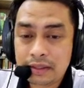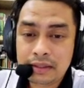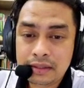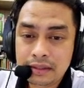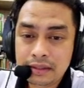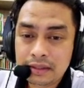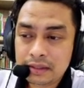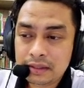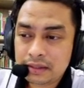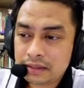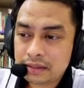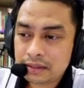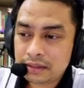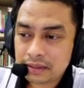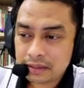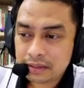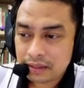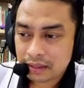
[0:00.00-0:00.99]
But
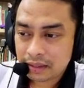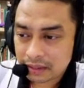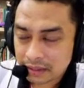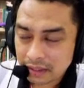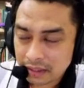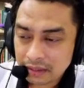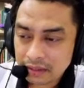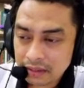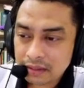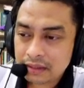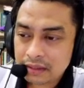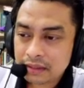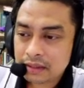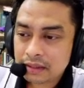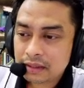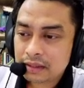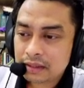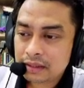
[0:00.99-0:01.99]

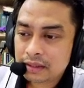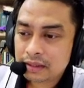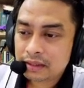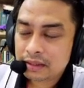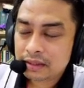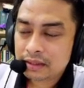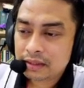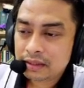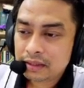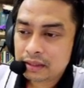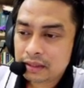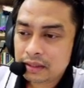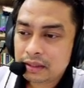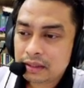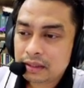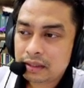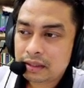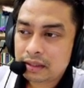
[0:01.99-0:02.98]
again,
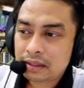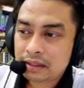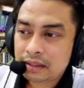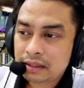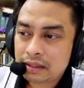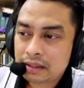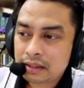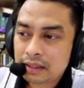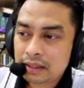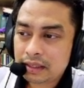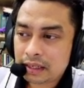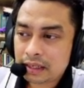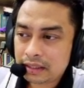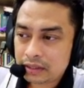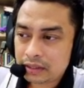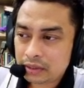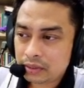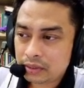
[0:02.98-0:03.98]

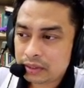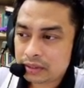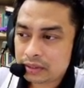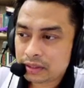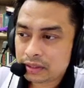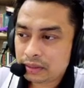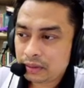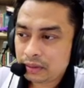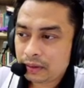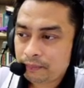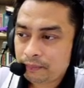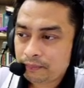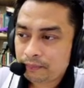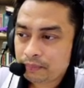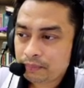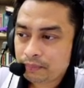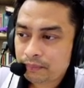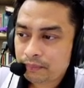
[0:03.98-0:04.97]
like I showed just
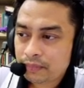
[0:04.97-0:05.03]
now,